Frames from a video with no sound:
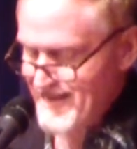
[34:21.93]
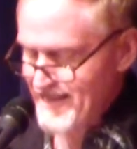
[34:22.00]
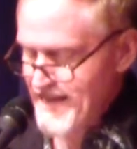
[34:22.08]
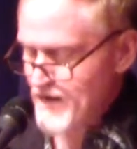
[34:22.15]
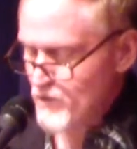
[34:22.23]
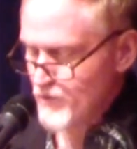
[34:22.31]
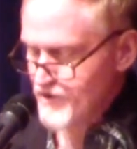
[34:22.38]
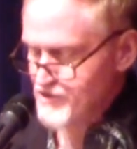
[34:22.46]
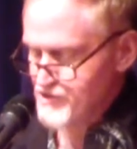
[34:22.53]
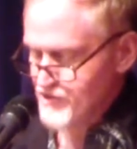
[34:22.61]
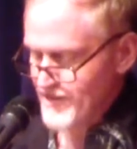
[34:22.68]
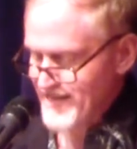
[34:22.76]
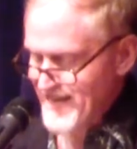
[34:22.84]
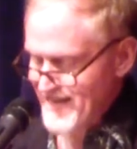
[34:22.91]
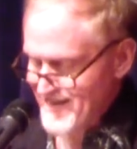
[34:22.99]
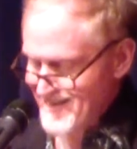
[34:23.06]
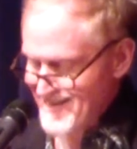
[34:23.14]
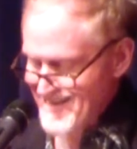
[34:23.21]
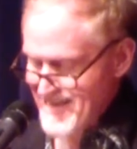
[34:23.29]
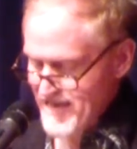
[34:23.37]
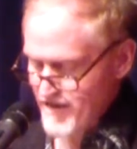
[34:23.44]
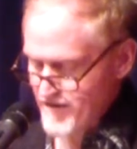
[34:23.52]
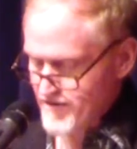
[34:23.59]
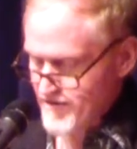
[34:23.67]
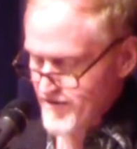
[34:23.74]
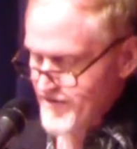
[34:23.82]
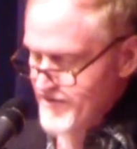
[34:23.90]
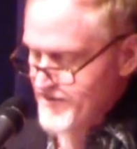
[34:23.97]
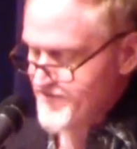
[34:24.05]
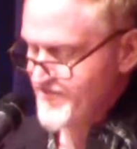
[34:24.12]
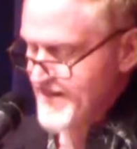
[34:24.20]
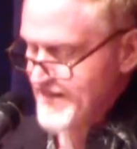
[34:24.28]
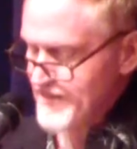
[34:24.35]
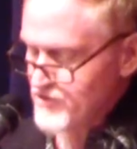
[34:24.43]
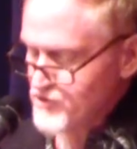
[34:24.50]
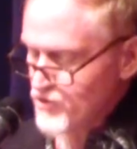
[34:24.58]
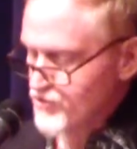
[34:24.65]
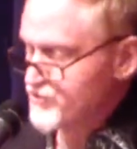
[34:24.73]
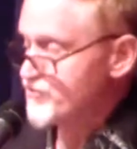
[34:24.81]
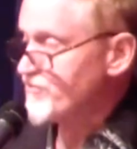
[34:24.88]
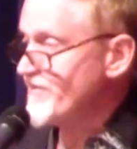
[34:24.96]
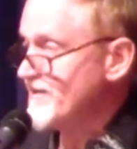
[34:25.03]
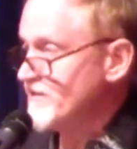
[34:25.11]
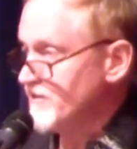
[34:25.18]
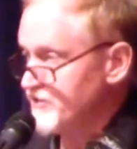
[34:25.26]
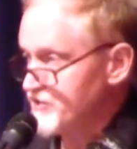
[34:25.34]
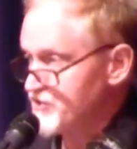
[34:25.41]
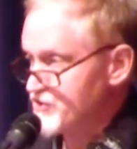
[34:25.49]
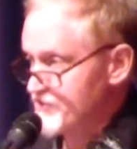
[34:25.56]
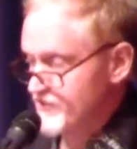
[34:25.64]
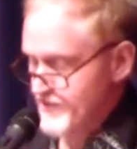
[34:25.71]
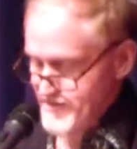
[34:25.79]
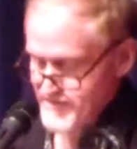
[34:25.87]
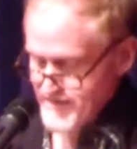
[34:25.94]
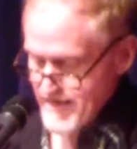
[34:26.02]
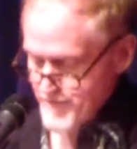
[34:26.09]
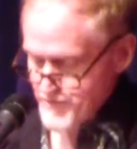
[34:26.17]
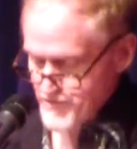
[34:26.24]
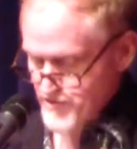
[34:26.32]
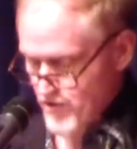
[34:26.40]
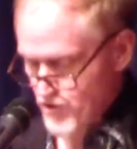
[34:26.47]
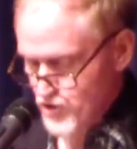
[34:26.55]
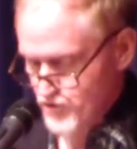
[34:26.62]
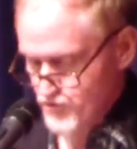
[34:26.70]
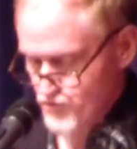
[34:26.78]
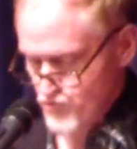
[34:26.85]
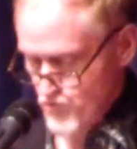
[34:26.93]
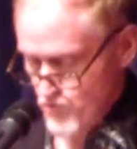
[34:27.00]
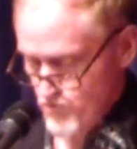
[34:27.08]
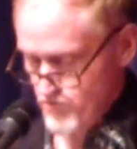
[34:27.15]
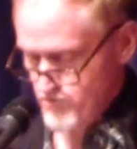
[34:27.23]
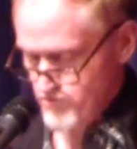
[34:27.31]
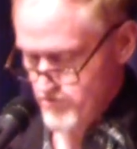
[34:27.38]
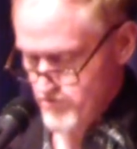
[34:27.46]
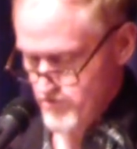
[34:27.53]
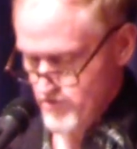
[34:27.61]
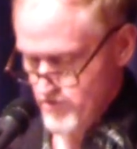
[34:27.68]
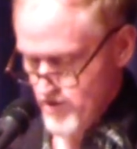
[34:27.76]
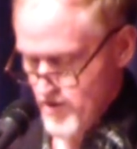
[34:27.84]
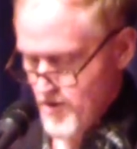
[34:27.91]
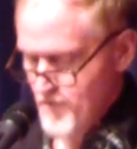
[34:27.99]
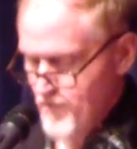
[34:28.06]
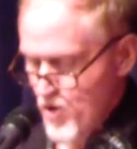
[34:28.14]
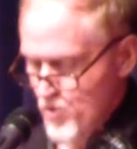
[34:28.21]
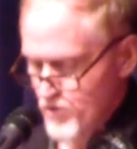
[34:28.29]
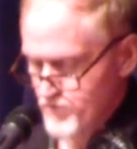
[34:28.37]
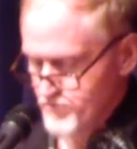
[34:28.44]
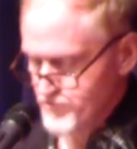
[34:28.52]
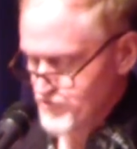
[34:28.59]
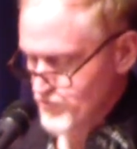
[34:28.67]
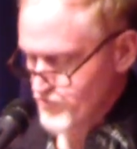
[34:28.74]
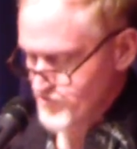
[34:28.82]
yet language, again and again, evades our surveillance, escapes our control. Poems